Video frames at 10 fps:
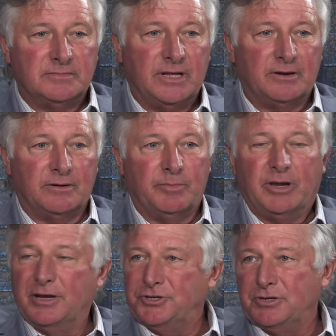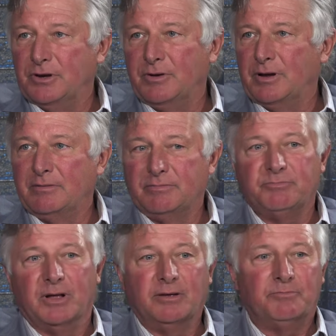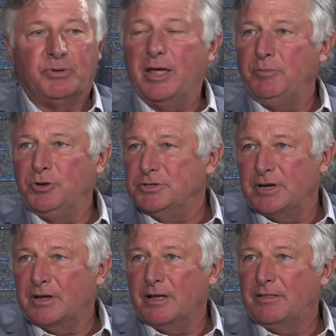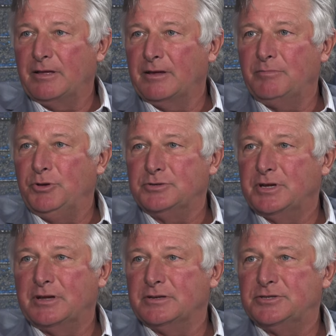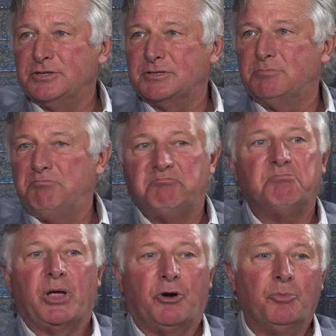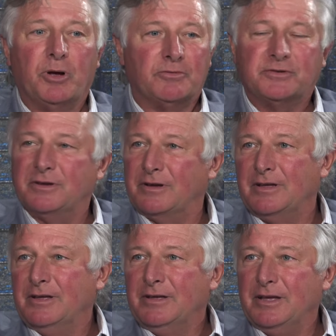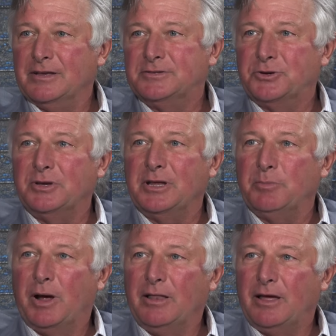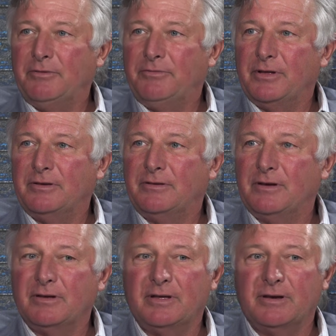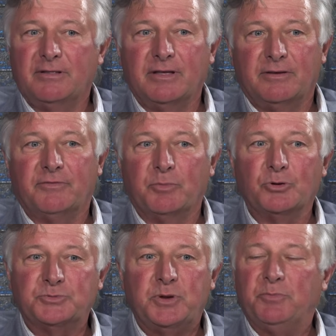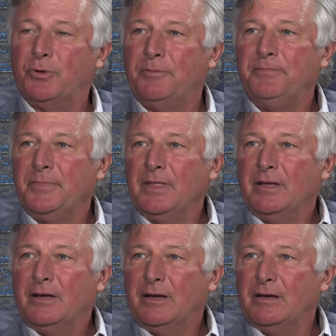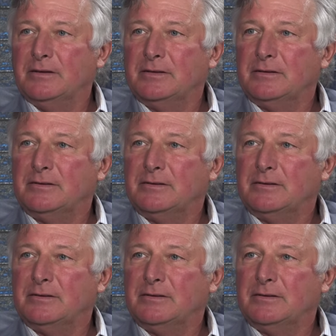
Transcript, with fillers: you know, I mean, as you know, I I play music. I think music is just paramount, uh, you know, certainly in my life, and mm -hmm. uh, and I think for most people. So I